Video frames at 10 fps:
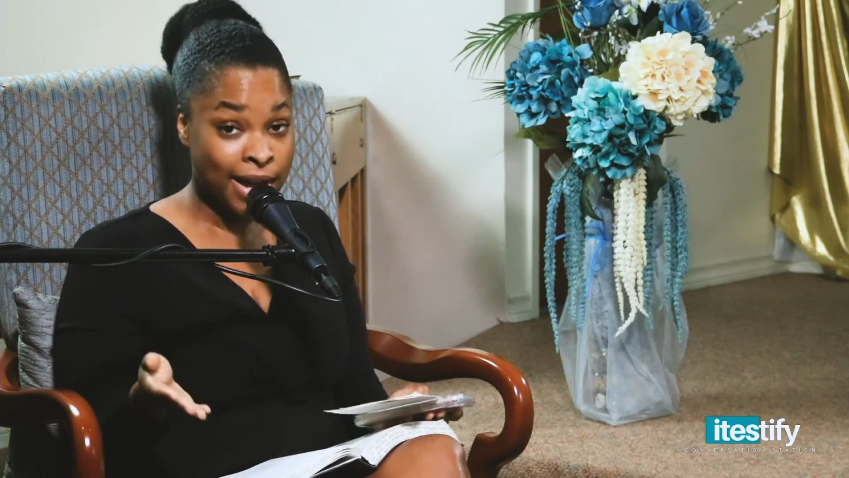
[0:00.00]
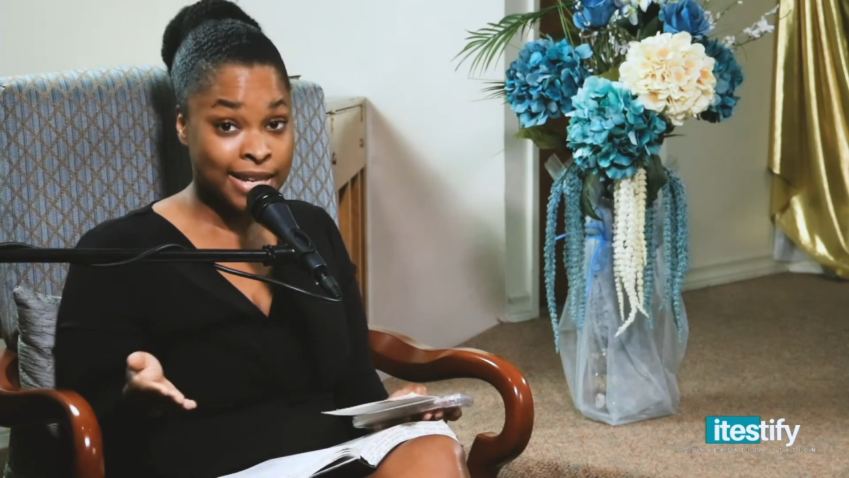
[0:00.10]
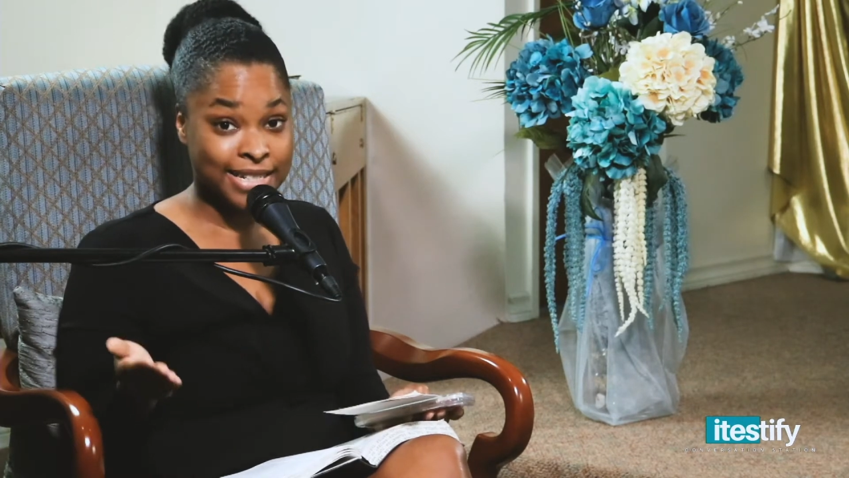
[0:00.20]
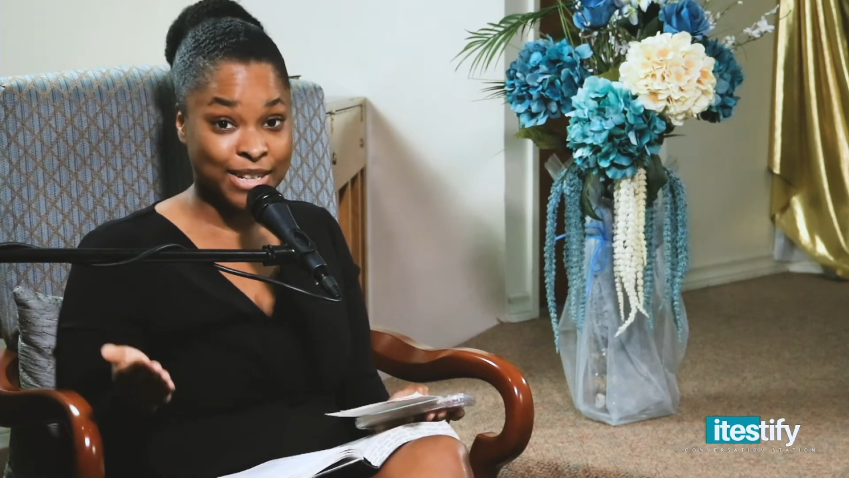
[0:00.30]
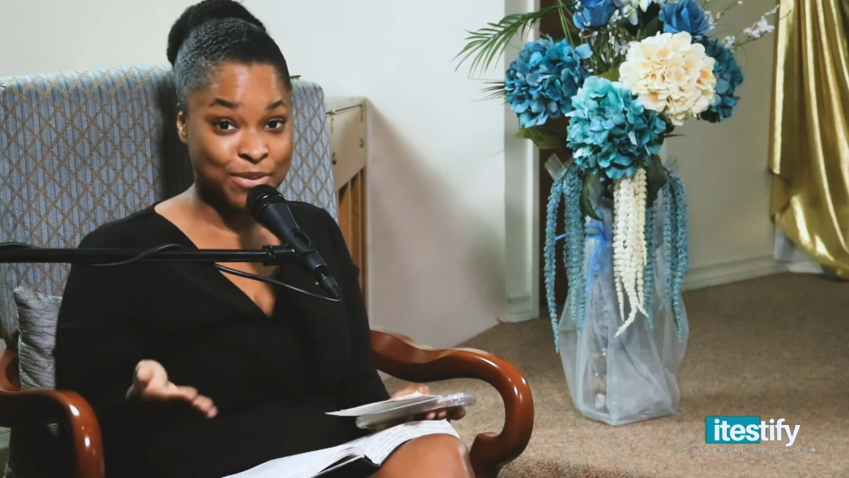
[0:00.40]

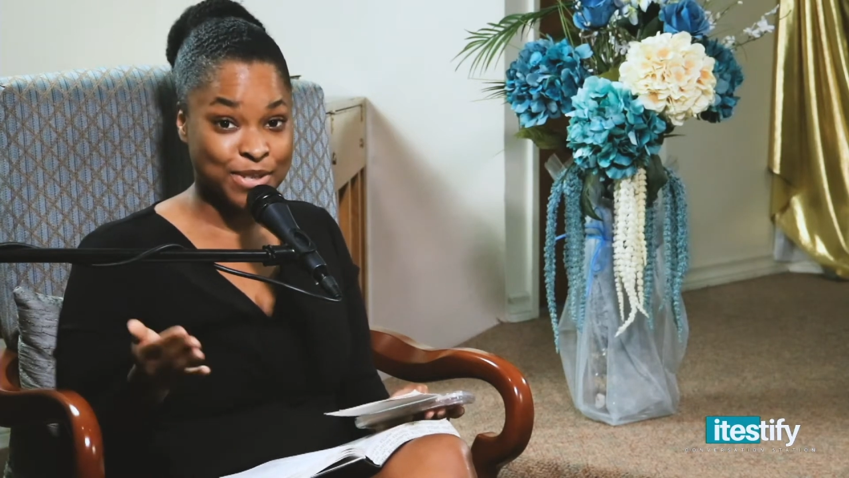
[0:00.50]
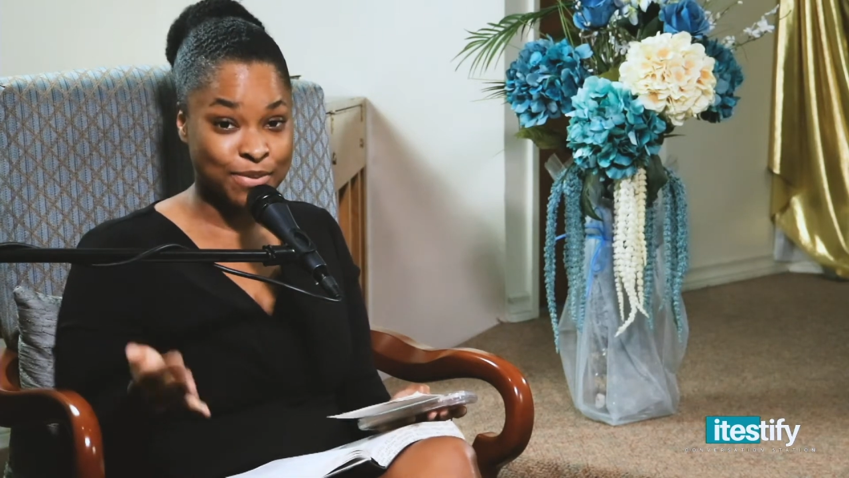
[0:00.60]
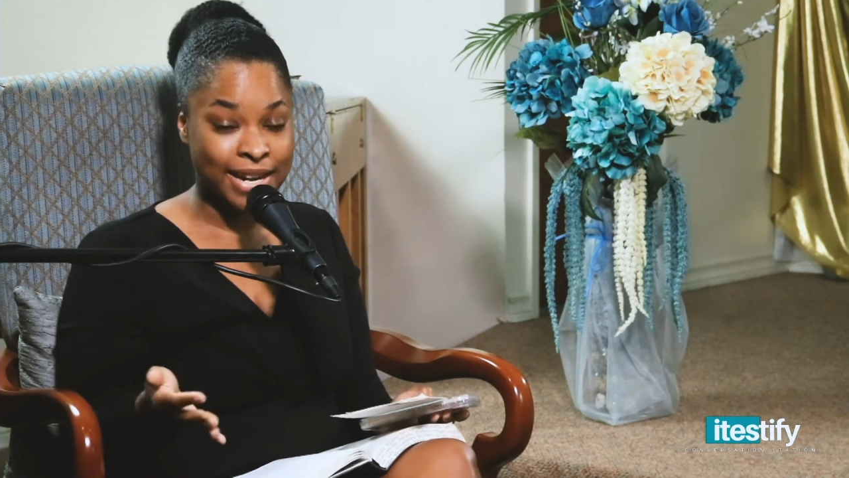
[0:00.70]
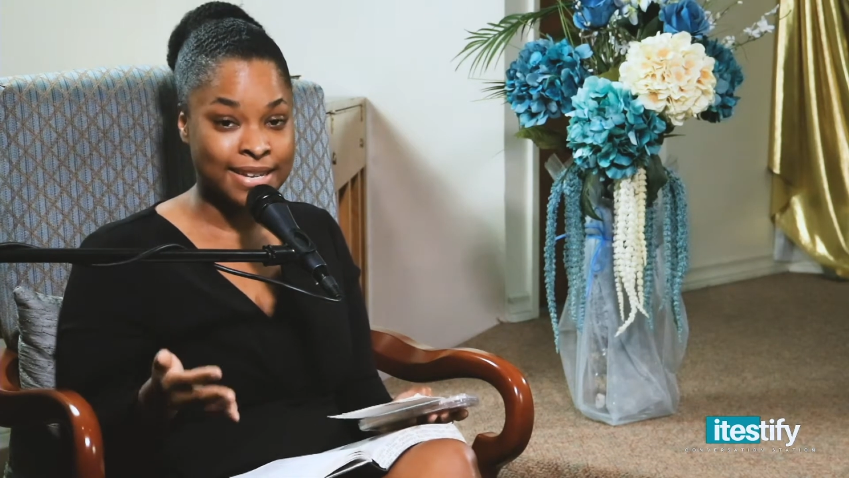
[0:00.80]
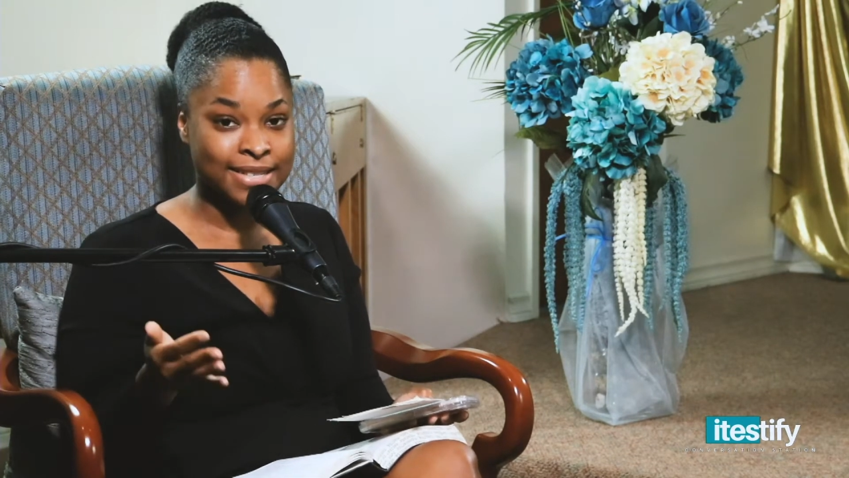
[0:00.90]
he was
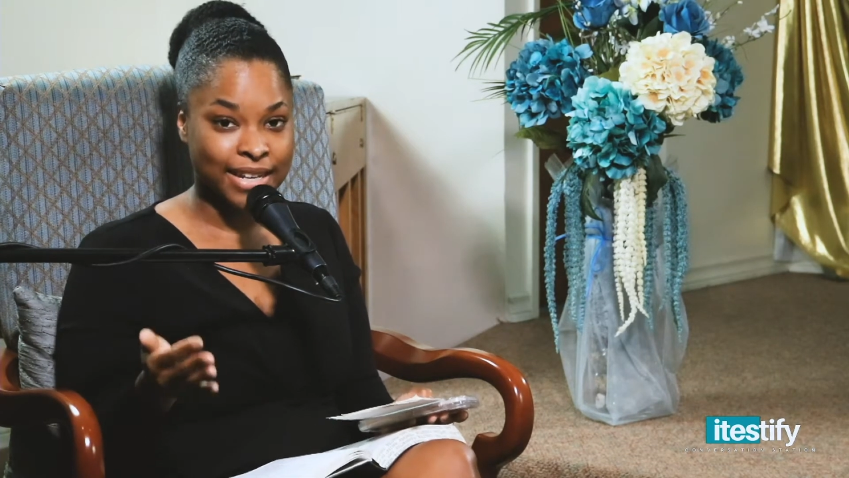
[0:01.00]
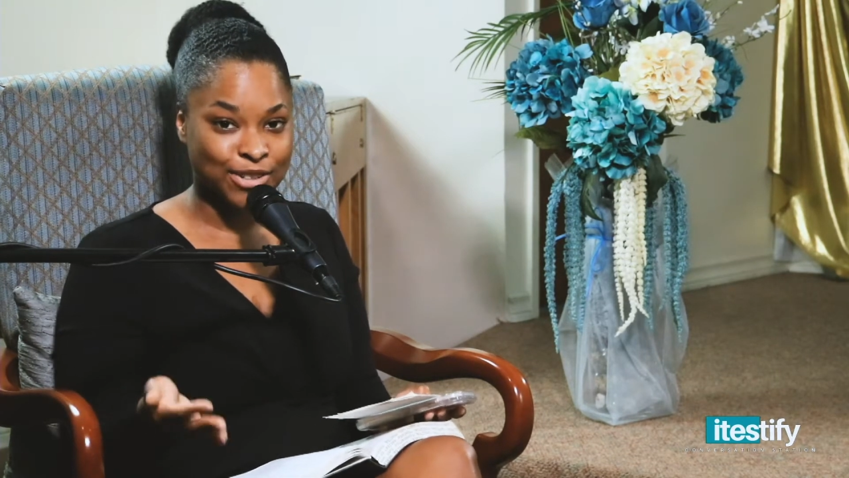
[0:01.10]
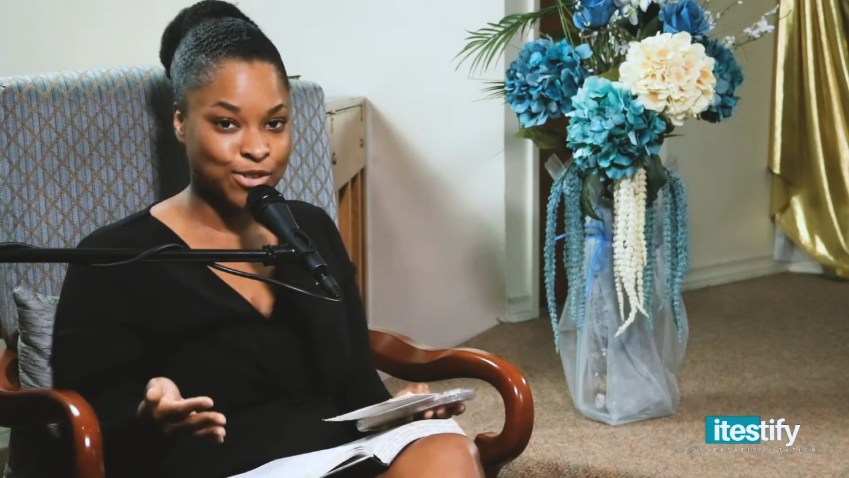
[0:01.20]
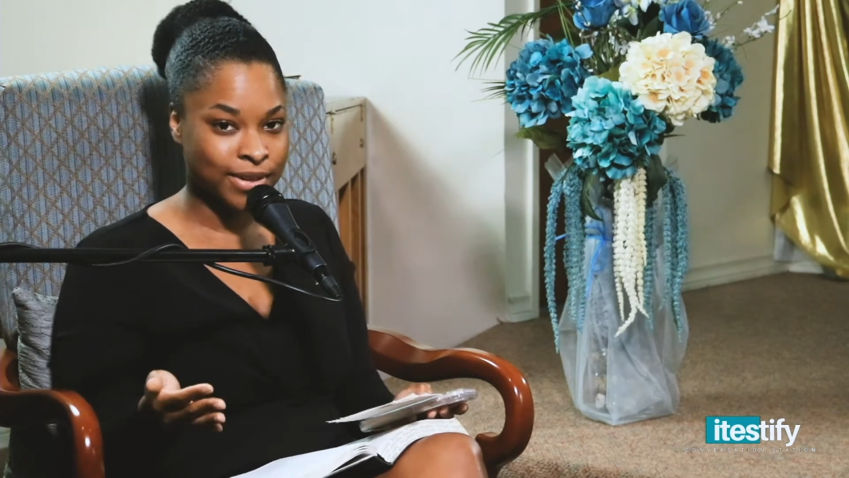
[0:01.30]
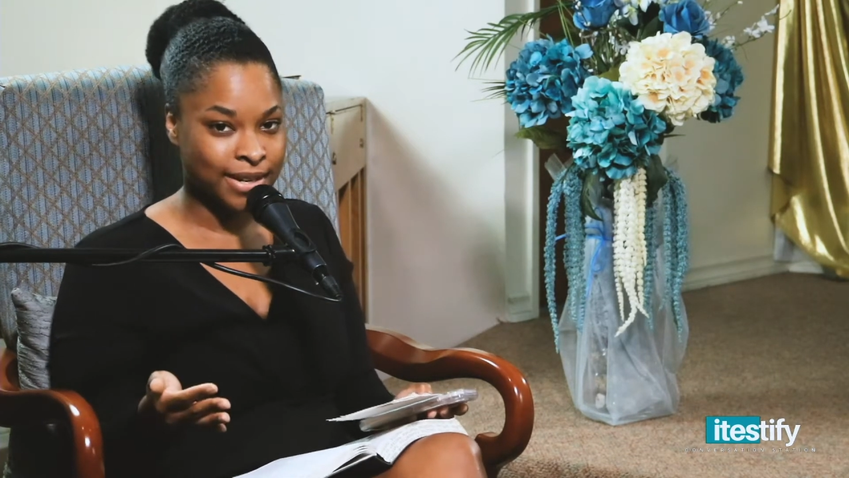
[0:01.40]
raised in
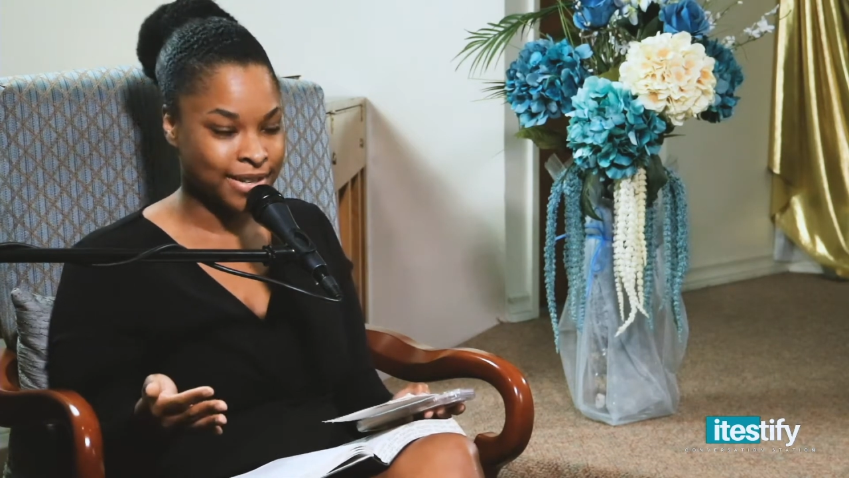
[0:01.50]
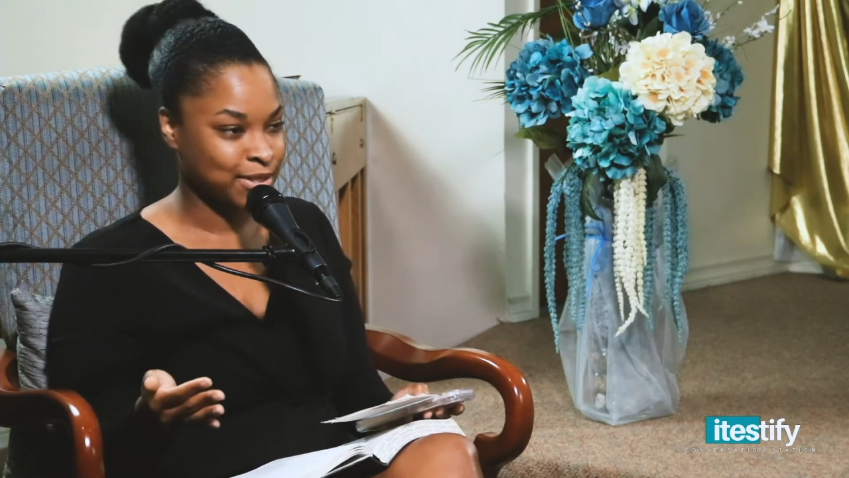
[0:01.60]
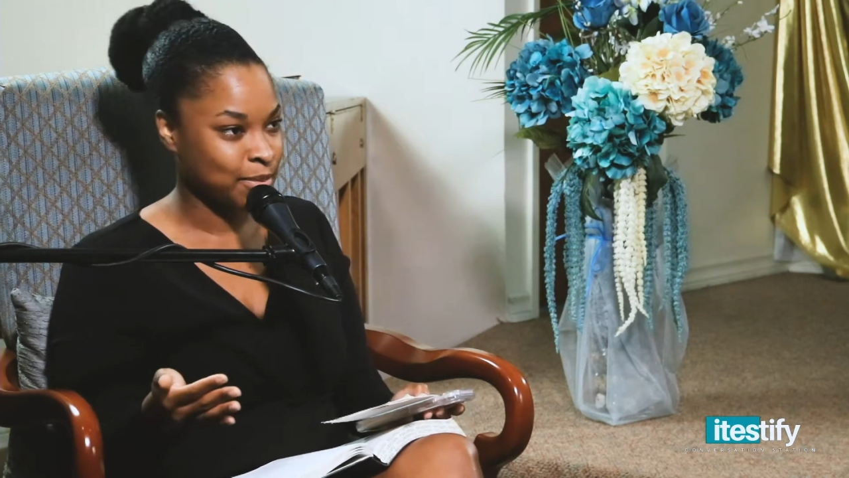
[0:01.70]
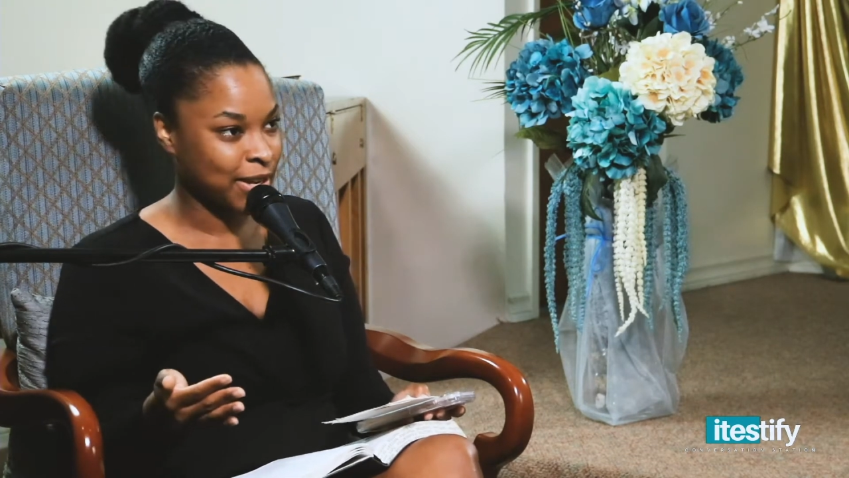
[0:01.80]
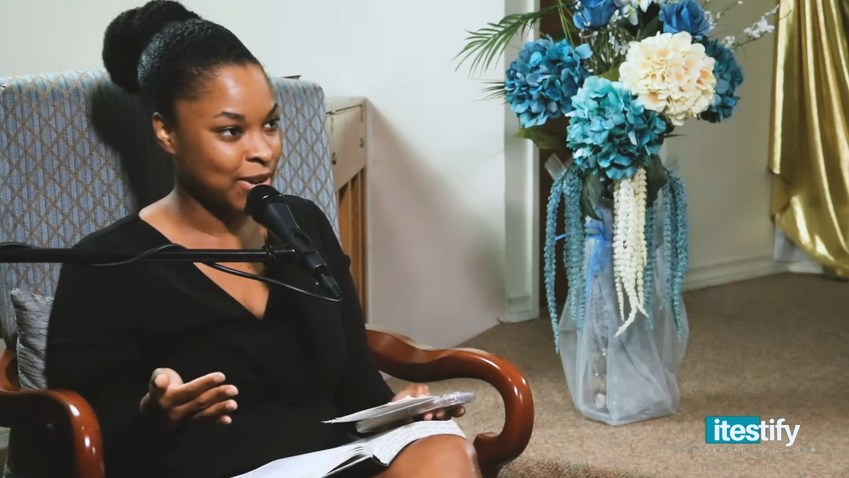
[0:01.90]
Trinidad and
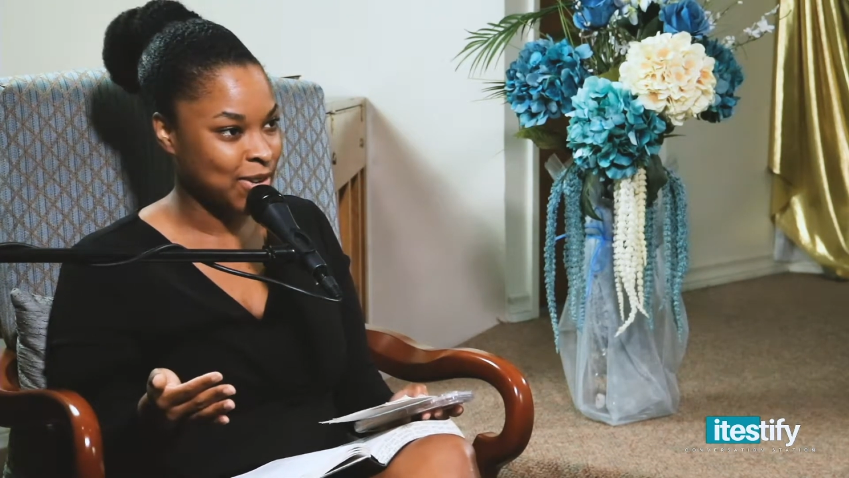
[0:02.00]
Tobago.